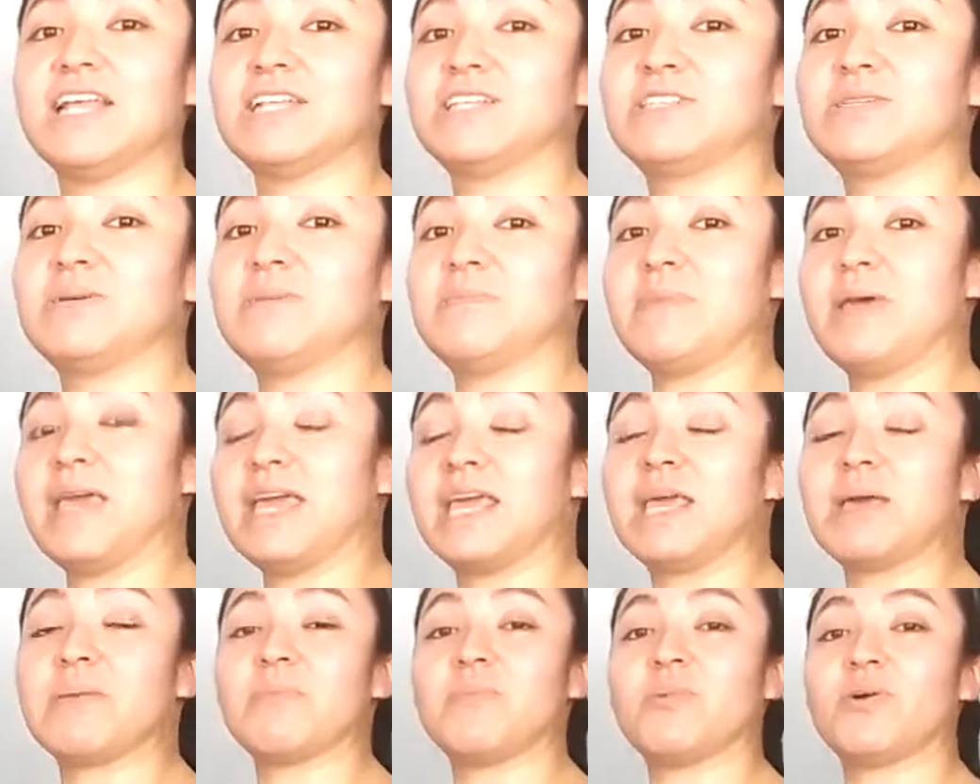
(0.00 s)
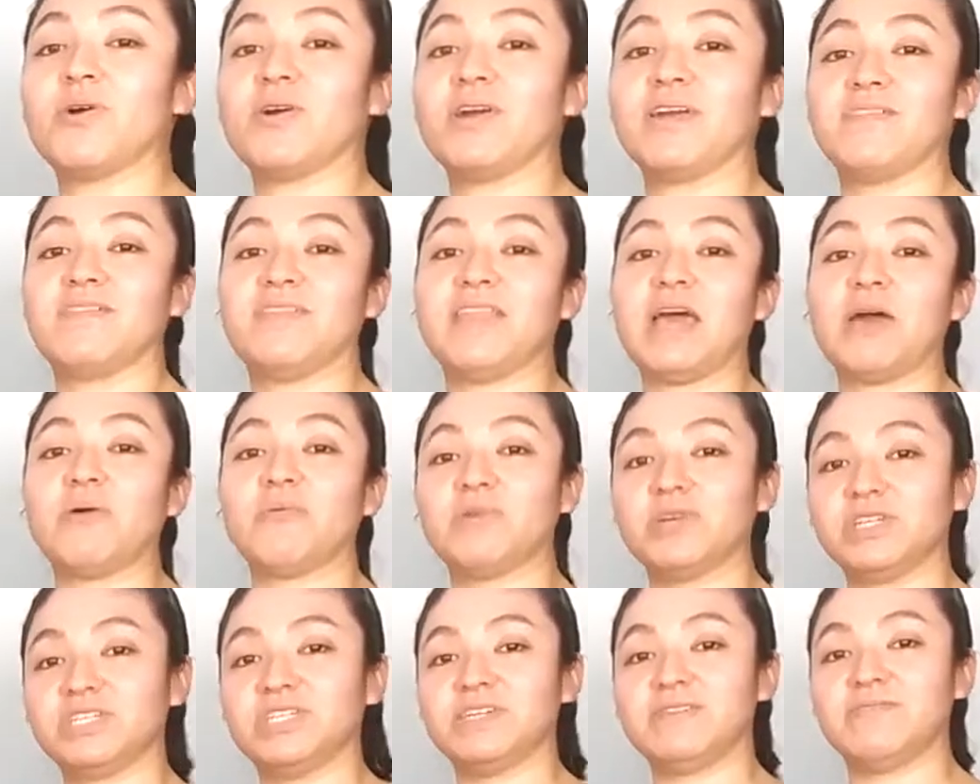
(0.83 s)
to make it more of that
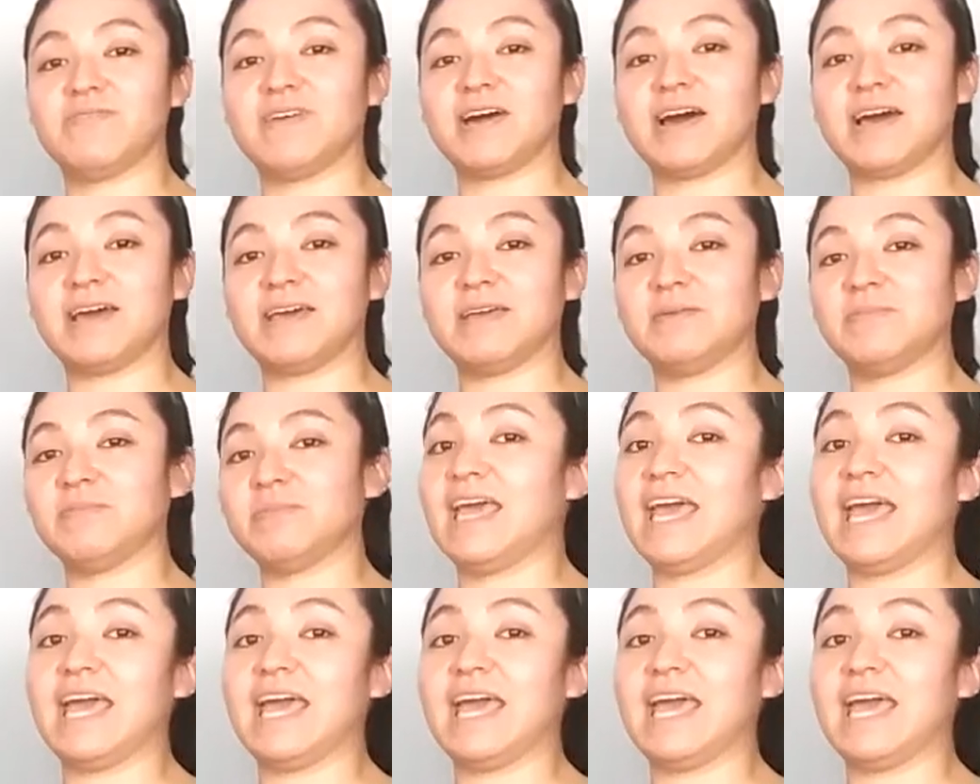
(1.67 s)
witchy vibe.